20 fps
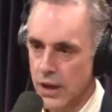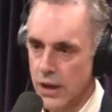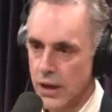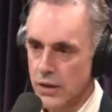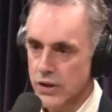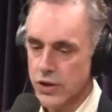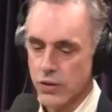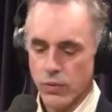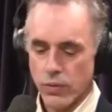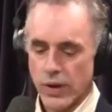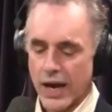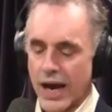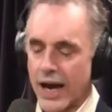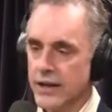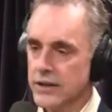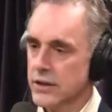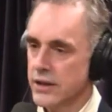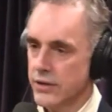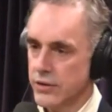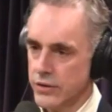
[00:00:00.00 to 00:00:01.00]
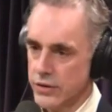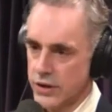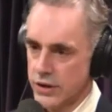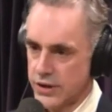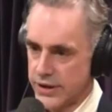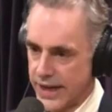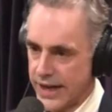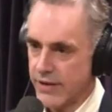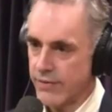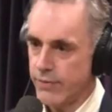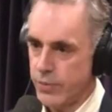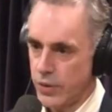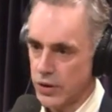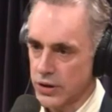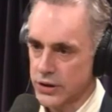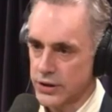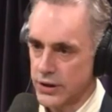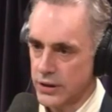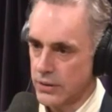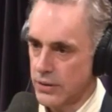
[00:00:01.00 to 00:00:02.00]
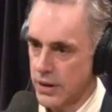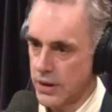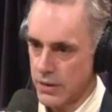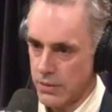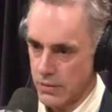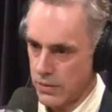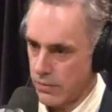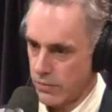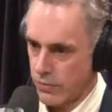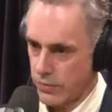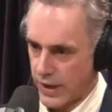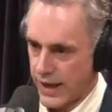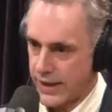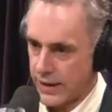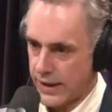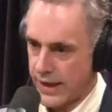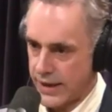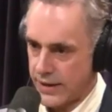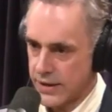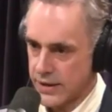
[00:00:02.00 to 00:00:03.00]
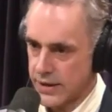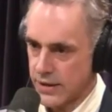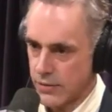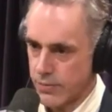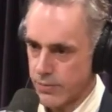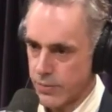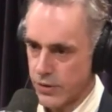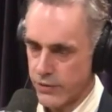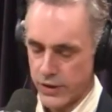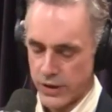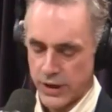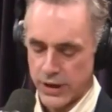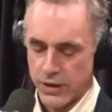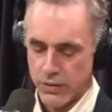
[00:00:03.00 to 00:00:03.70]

So actually, there's a set of books that lay this out perfectly.